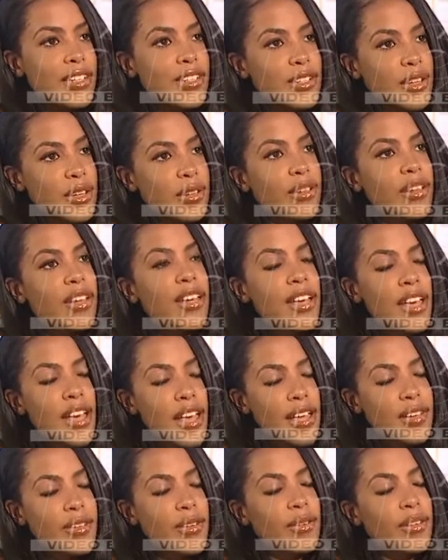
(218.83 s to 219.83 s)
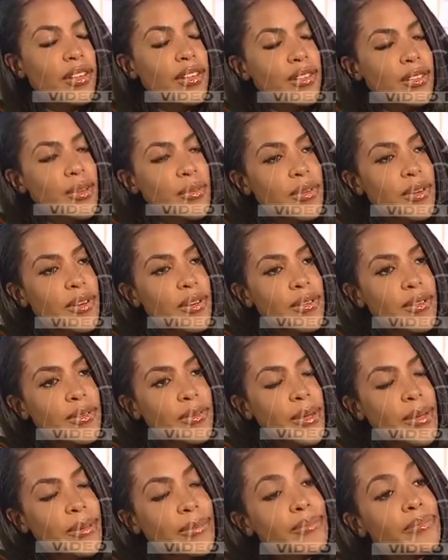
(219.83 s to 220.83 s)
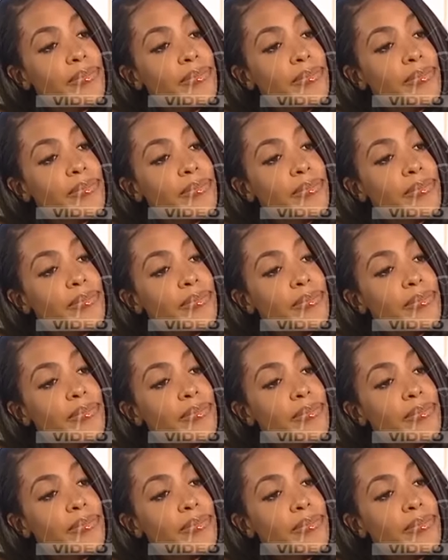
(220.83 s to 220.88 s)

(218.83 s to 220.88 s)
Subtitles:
So I totally looked up to her as well.